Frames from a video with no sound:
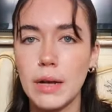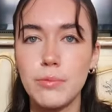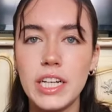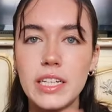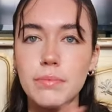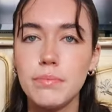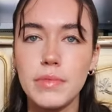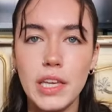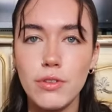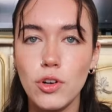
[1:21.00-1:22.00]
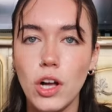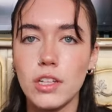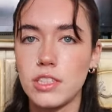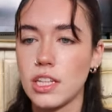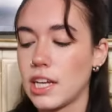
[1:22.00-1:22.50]
I'm ready to give her
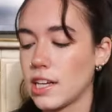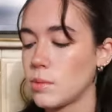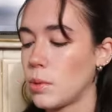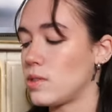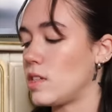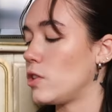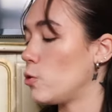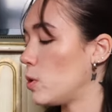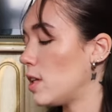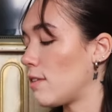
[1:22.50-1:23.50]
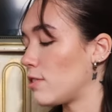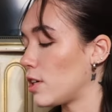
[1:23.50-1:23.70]
on to the next person who will love